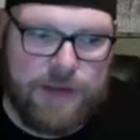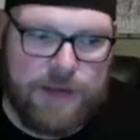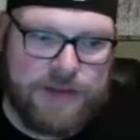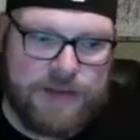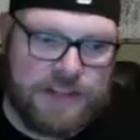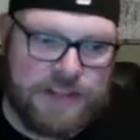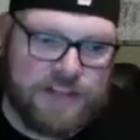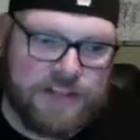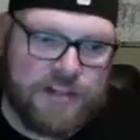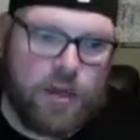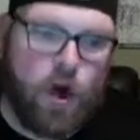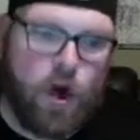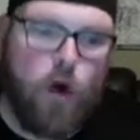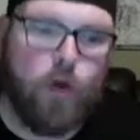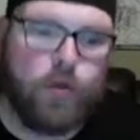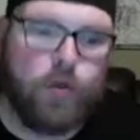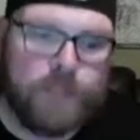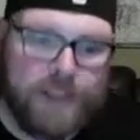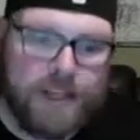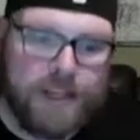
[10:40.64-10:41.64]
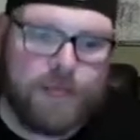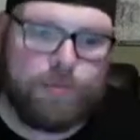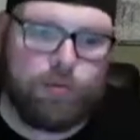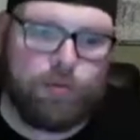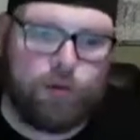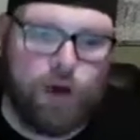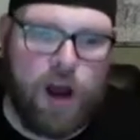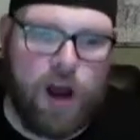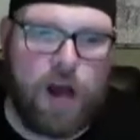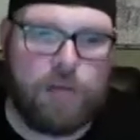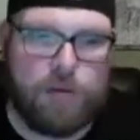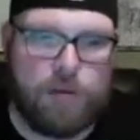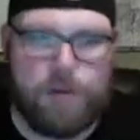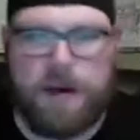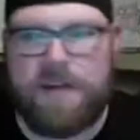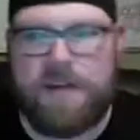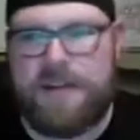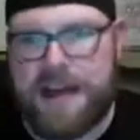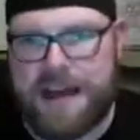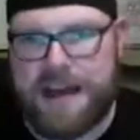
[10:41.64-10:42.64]
that's the only problem
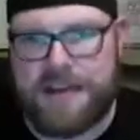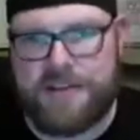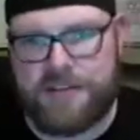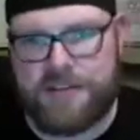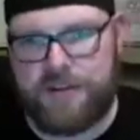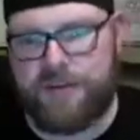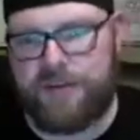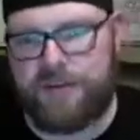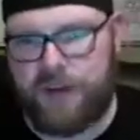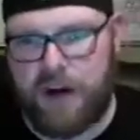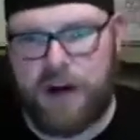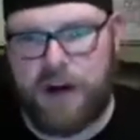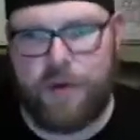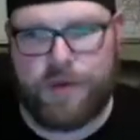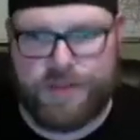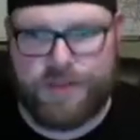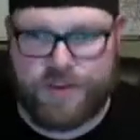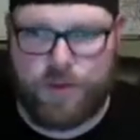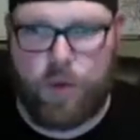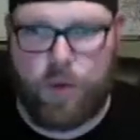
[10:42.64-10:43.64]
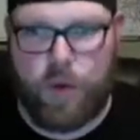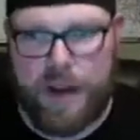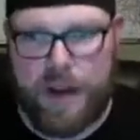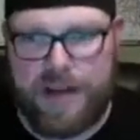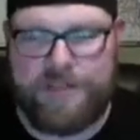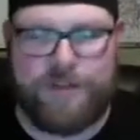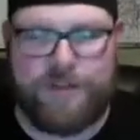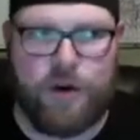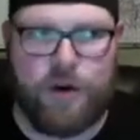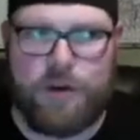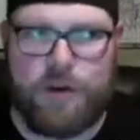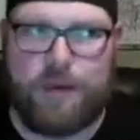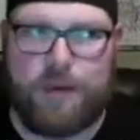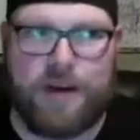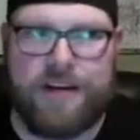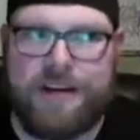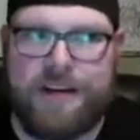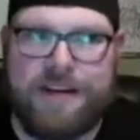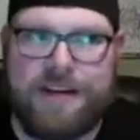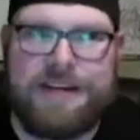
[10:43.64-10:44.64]
I've had so far was the wait for it. But